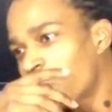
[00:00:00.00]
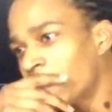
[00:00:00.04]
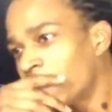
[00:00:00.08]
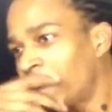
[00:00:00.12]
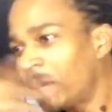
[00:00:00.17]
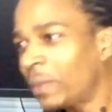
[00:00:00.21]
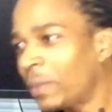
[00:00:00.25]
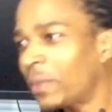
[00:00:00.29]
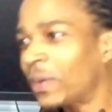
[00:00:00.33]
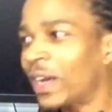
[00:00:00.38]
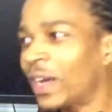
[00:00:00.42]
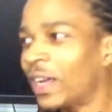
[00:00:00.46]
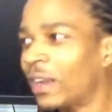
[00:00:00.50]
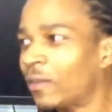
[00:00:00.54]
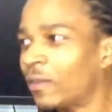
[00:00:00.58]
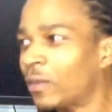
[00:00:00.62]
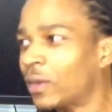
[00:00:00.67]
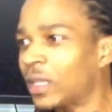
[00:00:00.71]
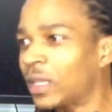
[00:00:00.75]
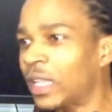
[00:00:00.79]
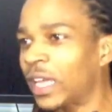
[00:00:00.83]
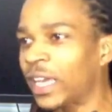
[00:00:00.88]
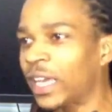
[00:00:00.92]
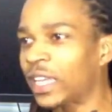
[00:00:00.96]
people
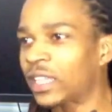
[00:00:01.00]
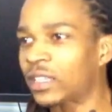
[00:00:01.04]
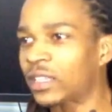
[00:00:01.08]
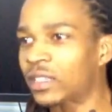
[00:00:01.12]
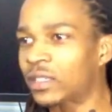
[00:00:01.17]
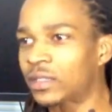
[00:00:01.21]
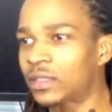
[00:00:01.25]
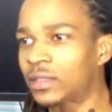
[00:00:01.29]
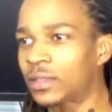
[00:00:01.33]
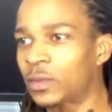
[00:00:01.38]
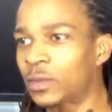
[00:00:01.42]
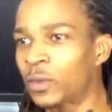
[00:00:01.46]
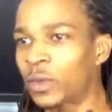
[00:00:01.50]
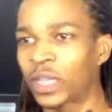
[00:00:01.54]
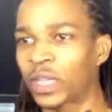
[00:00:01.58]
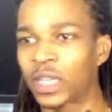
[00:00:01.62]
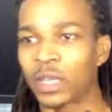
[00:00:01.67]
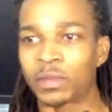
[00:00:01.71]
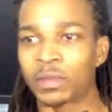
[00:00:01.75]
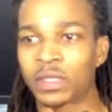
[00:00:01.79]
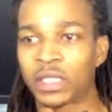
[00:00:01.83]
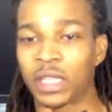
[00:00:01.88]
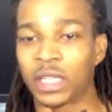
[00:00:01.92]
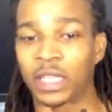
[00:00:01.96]
gotta, like, when it
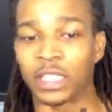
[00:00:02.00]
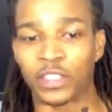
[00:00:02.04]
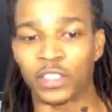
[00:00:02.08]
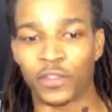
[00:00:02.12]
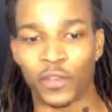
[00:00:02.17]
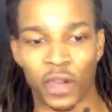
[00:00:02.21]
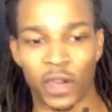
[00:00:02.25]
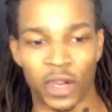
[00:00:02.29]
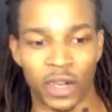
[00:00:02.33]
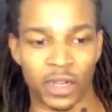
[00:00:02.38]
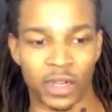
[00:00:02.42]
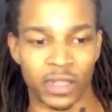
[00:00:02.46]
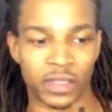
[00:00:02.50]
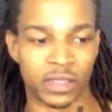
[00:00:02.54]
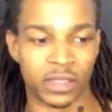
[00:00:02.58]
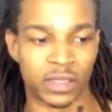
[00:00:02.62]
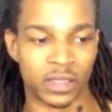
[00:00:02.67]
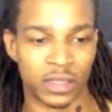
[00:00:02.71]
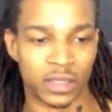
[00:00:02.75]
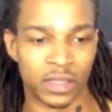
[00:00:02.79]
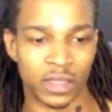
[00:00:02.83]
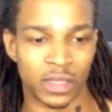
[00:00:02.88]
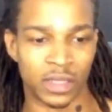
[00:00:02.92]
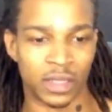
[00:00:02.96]
comes as far
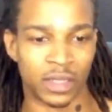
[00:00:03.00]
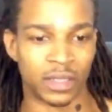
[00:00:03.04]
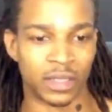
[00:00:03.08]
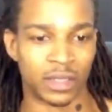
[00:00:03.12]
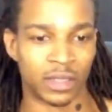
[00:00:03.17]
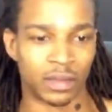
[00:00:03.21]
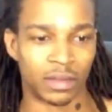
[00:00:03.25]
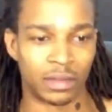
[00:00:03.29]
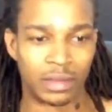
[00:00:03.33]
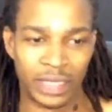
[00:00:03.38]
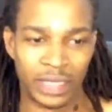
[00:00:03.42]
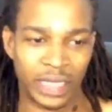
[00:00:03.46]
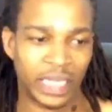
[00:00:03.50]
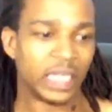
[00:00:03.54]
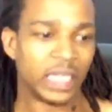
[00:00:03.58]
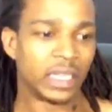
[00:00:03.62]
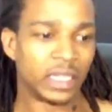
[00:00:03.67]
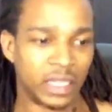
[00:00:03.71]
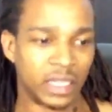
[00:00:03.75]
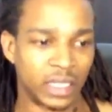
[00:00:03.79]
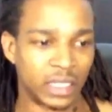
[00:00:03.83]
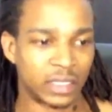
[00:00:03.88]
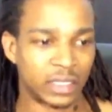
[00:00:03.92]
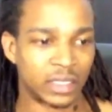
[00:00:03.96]
as
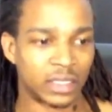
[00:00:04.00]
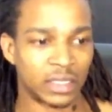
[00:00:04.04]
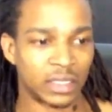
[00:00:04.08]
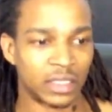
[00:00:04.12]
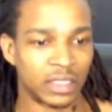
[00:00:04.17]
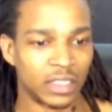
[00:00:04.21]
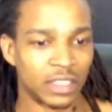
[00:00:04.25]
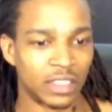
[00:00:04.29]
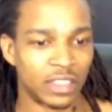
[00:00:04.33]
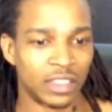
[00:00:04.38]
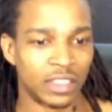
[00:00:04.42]
leanness,